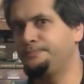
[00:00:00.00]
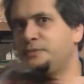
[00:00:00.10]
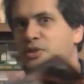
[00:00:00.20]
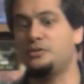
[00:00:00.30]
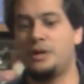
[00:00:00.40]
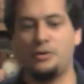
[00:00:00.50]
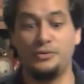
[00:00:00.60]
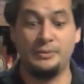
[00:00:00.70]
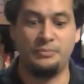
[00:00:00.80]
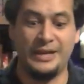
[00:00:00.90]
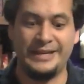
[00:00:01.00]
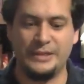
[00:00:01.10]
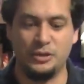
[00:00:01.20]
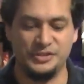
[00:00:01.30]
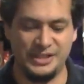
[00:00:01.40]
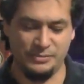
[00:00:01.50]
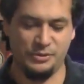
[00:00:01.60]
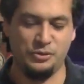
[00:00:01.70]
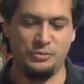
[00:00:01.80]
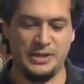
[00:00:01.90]
So I already played it on
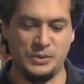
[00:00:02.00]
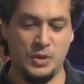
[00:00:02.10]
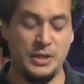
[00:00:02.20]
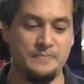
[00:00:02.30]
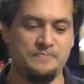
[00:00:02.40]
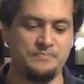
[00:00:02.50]
Tabletopia as well,